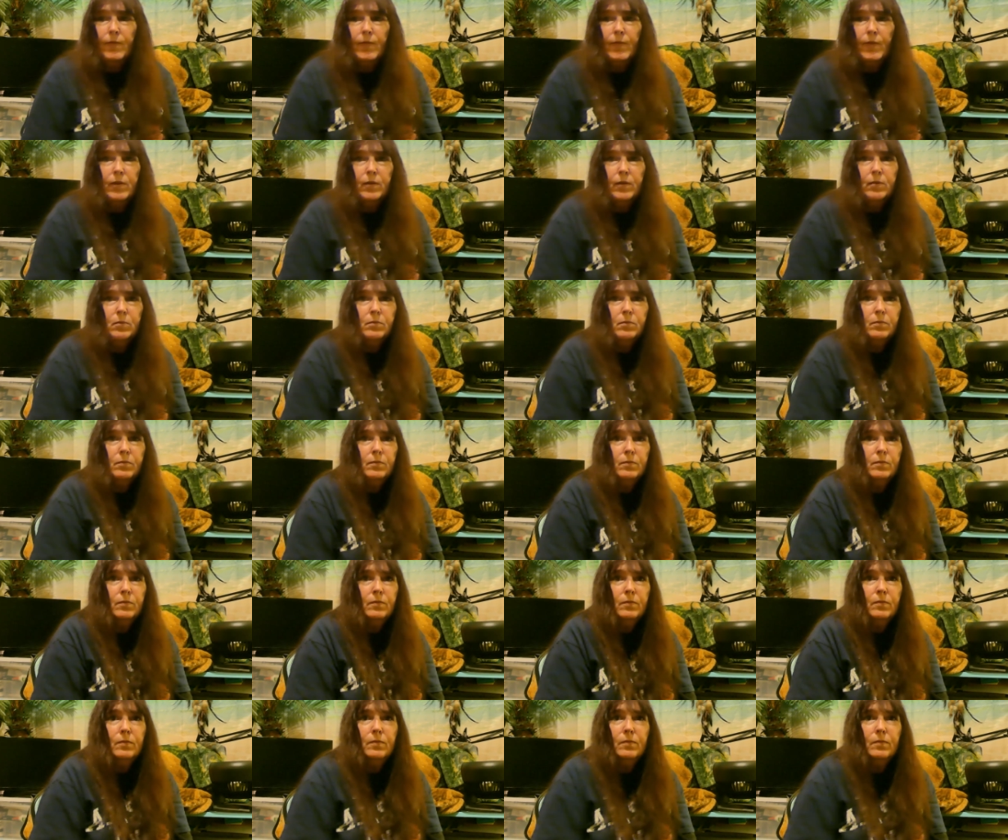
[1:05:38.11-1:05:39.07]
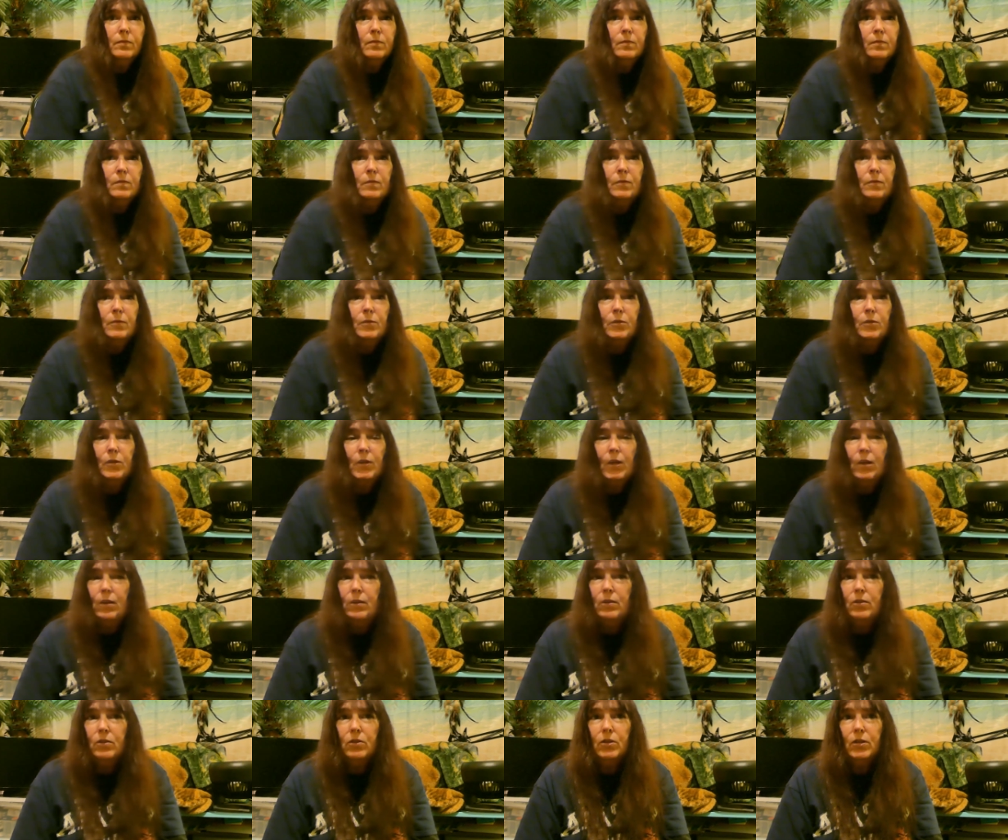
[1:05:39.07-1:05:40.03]
Um, so
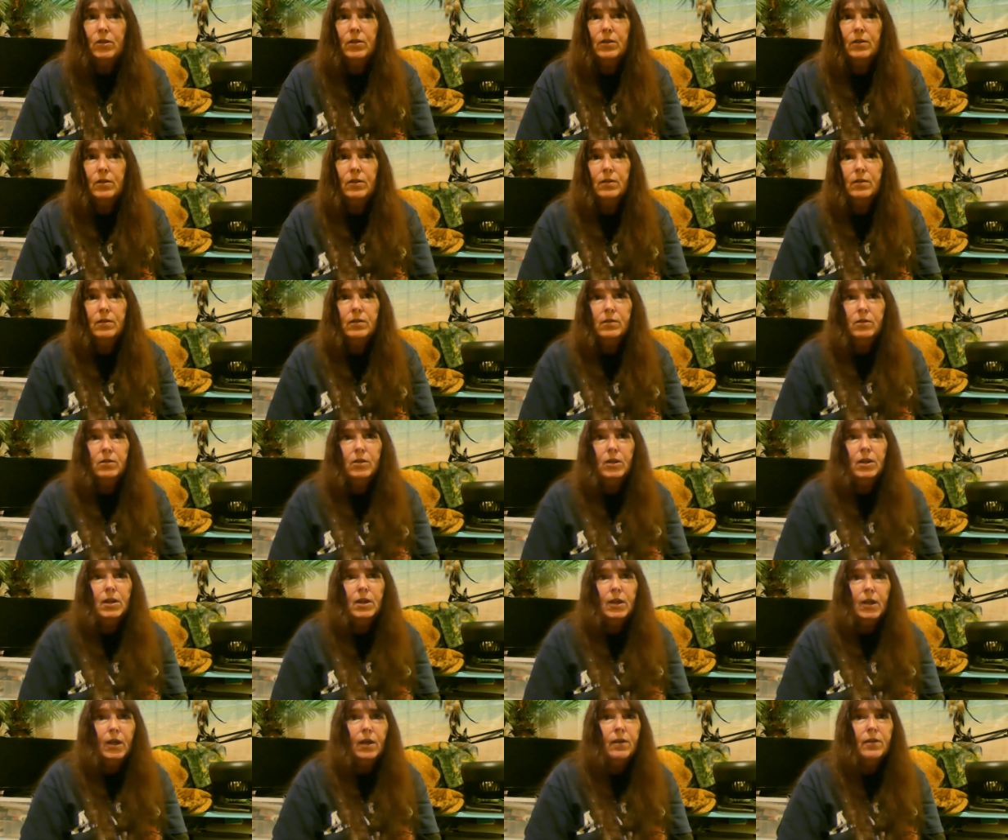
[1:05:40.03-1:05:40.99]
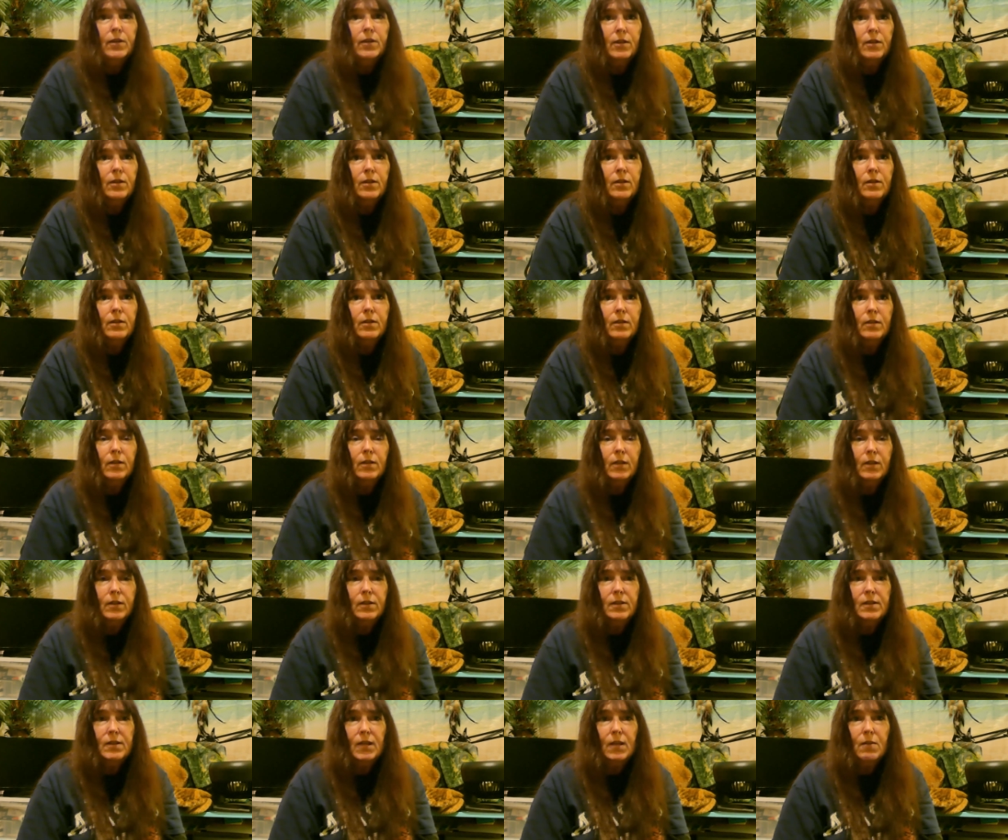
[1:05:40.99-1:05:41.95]
yeah, you can you can get out there
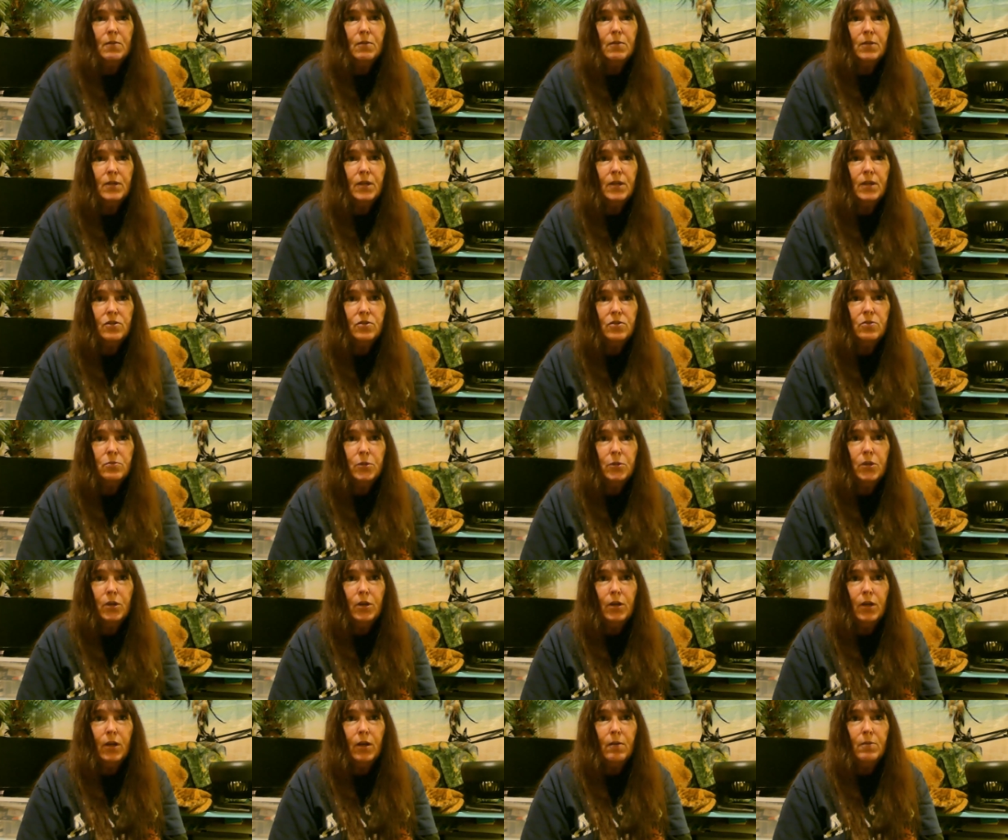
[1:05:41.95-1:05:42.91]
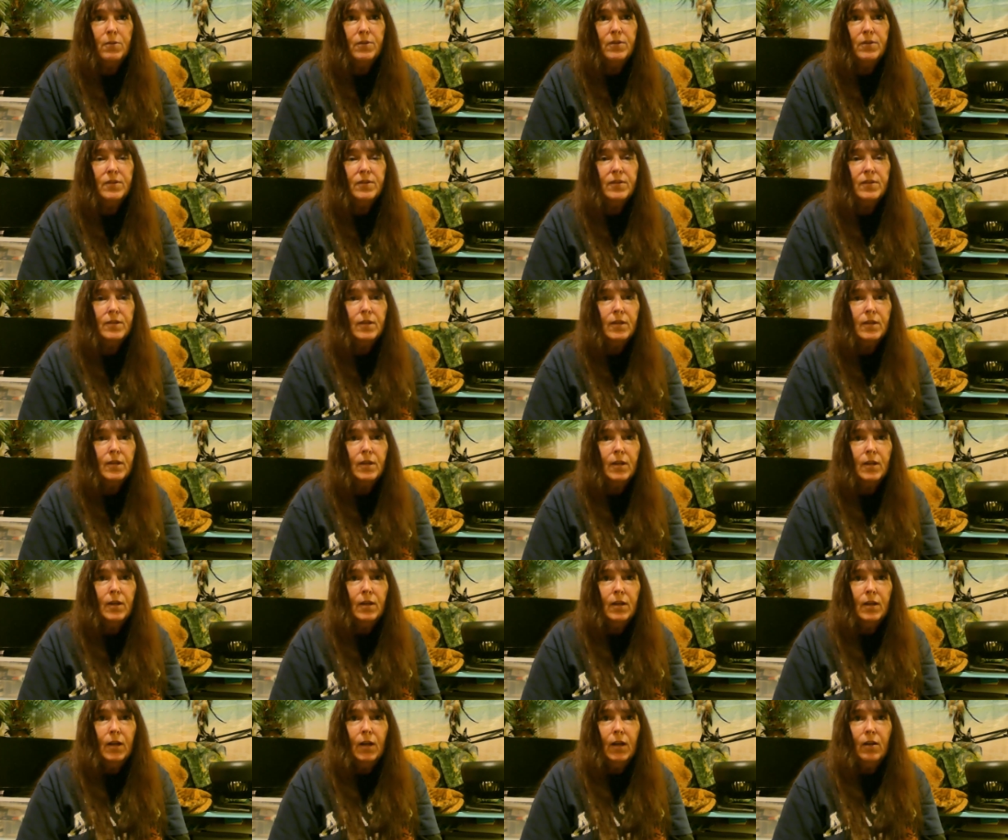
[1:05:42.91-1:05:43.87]
and stay on the national park cabins.
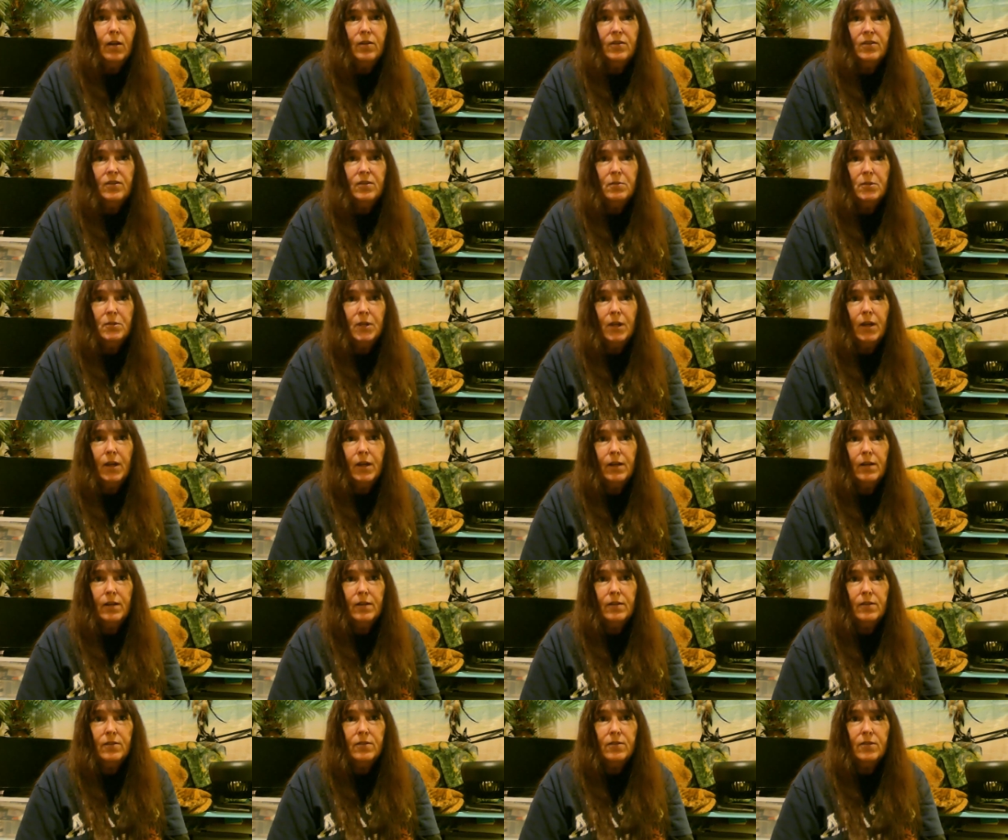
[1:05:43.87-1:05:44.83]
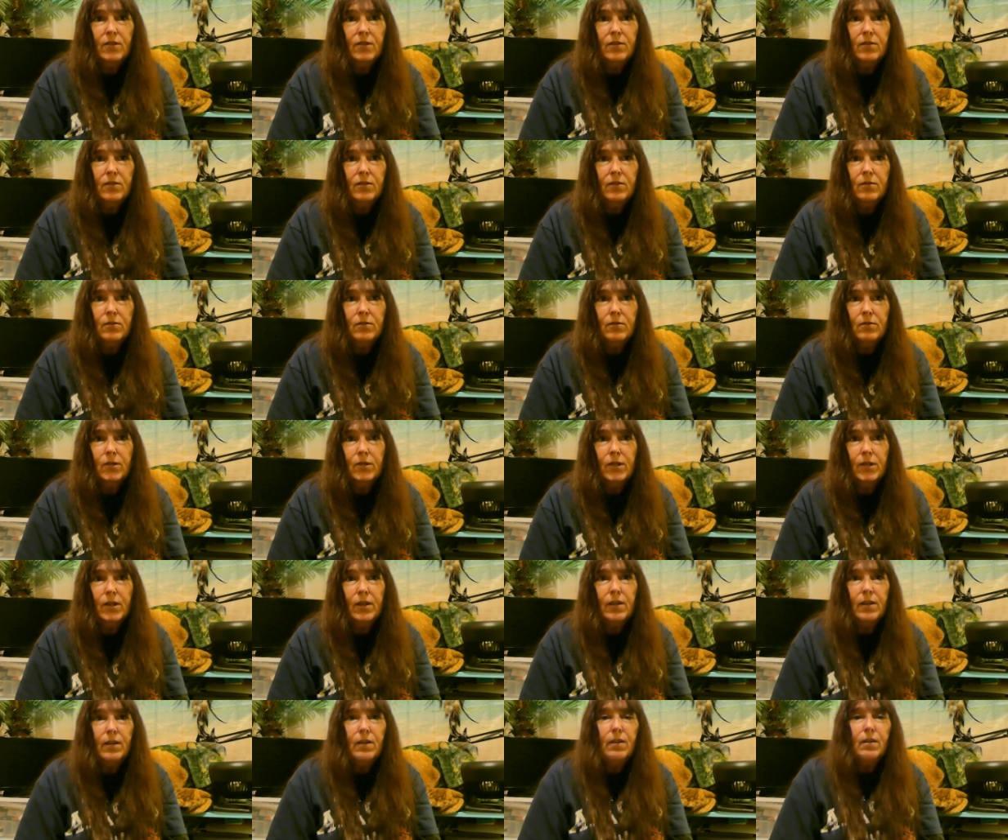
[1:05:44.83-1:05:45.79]
Out on some of the islands, there's also like
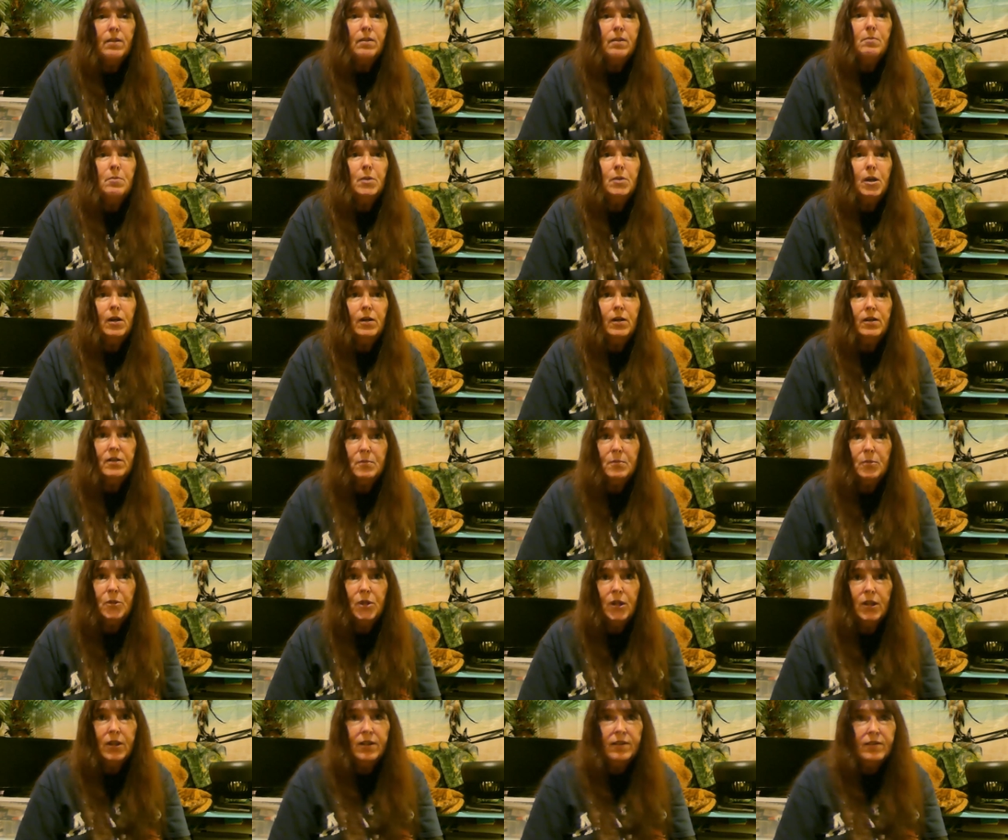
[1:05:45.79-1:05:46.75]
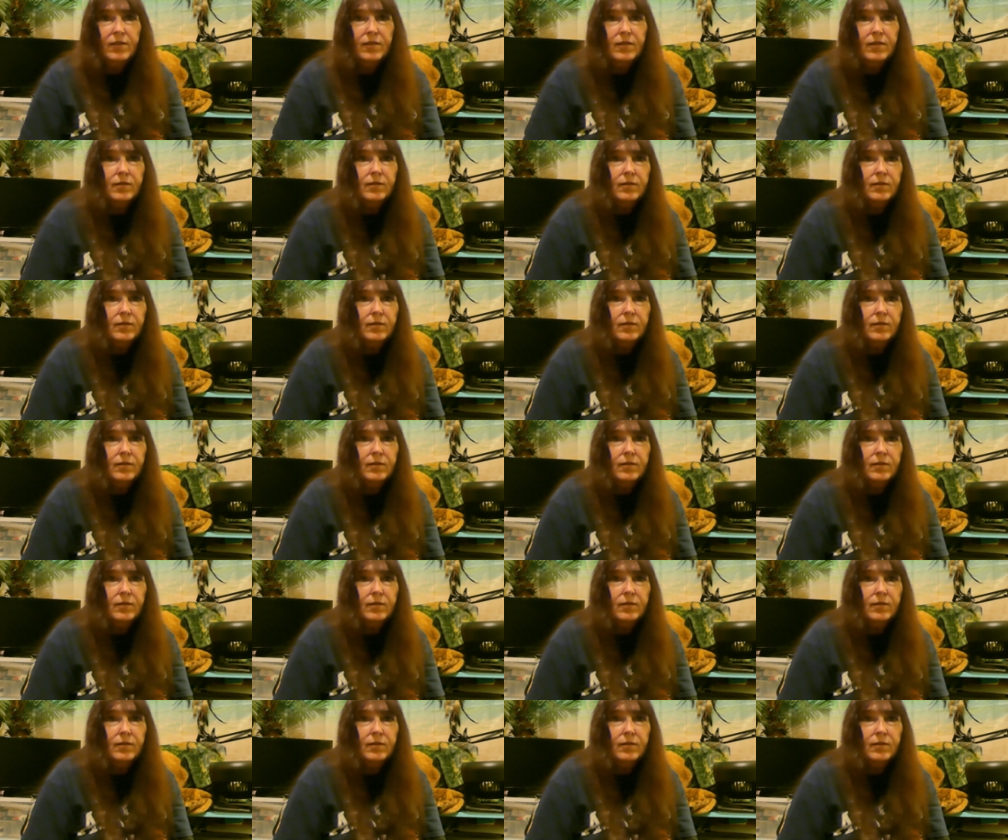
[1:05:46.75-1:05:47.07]
um, hot springs